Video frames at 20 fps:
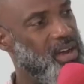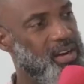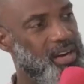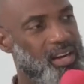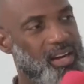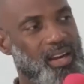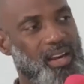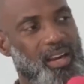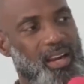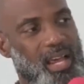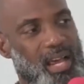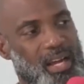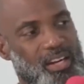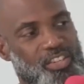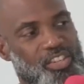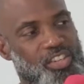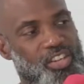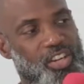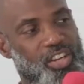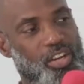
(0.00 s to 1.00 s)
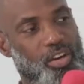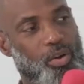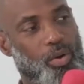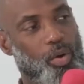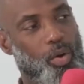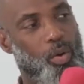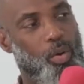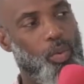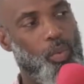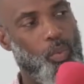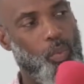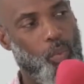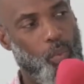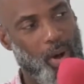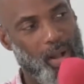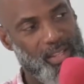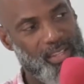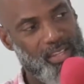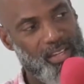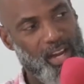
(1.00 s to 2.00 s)
gone on a large scale,
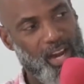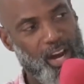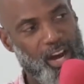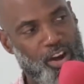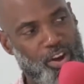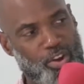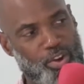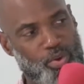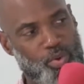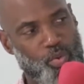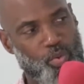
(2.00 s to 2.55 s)
what are you